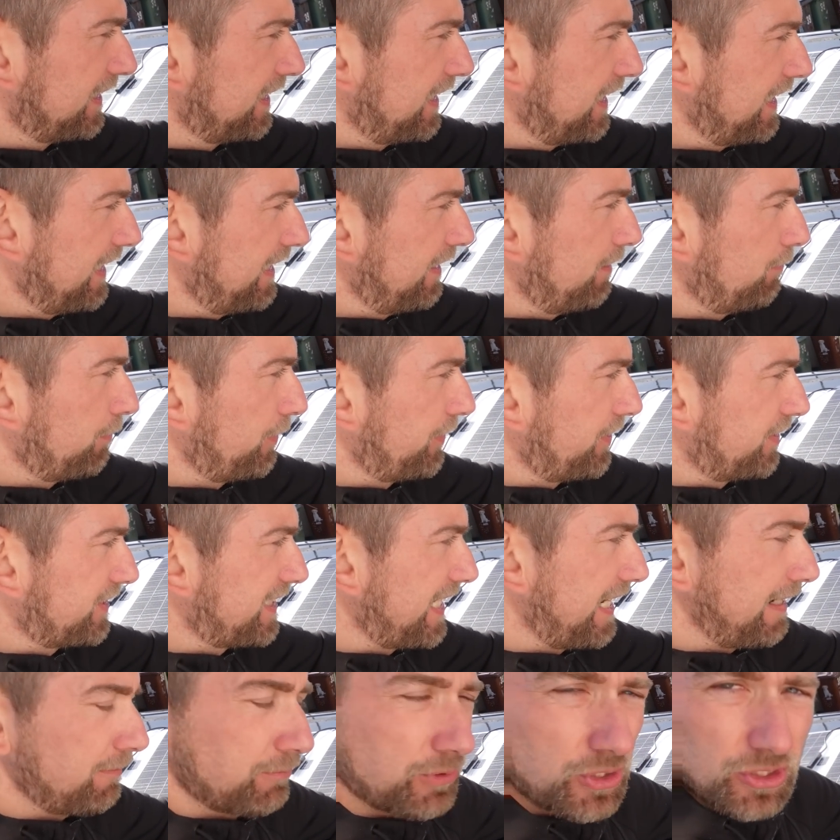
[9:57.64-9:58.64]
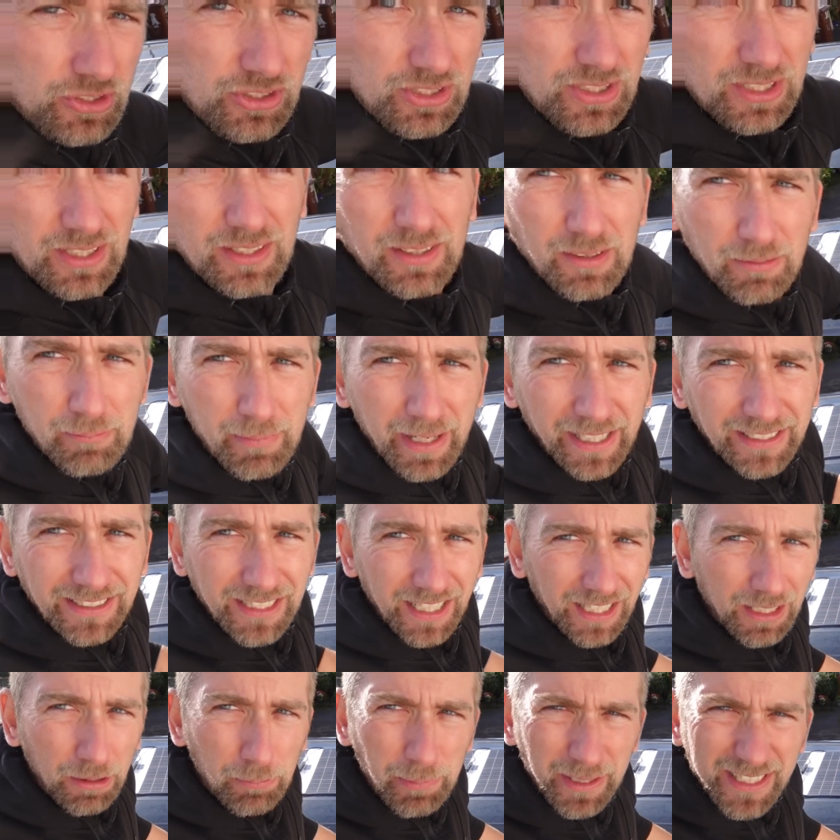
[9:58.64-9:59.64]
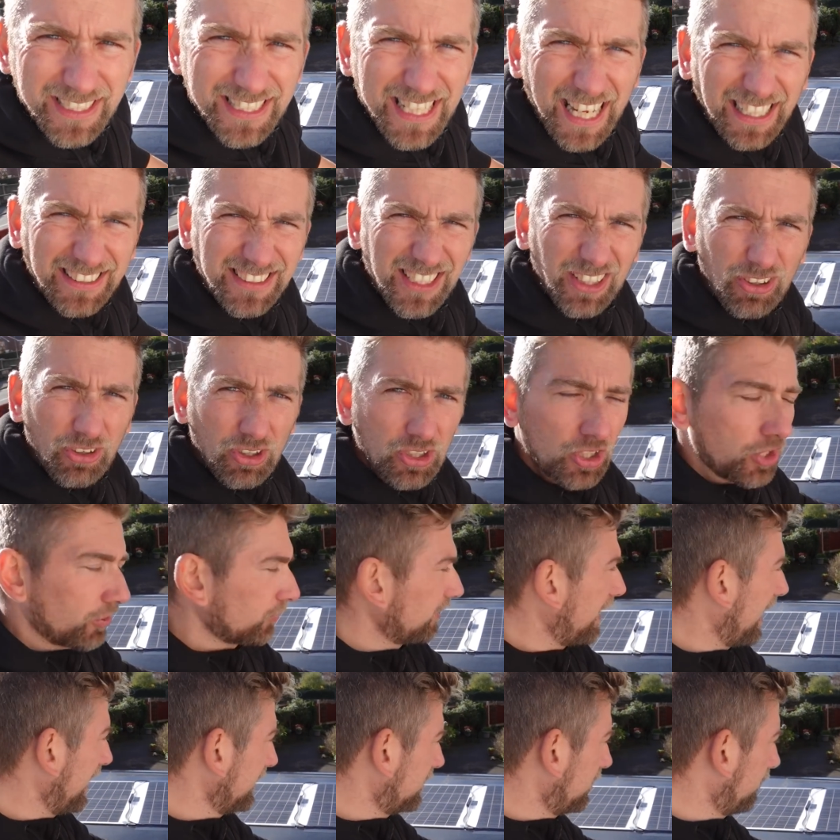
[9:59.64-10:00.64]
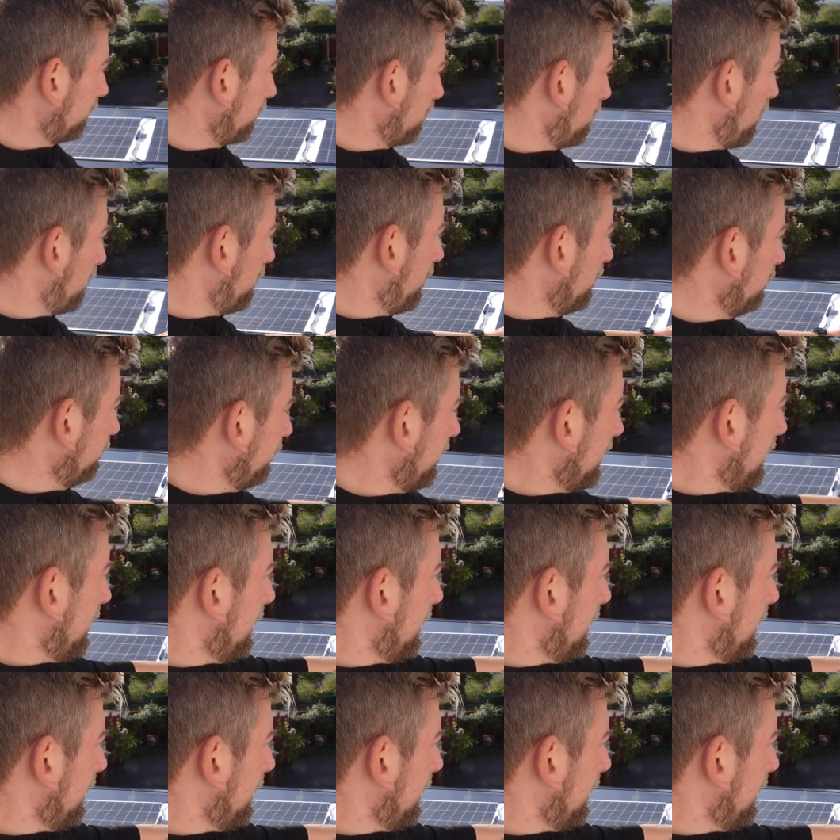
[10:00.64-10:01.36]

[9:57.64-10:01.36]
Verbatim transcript: uh, but the tape just makes it a little bit snazzier and look nicer from above.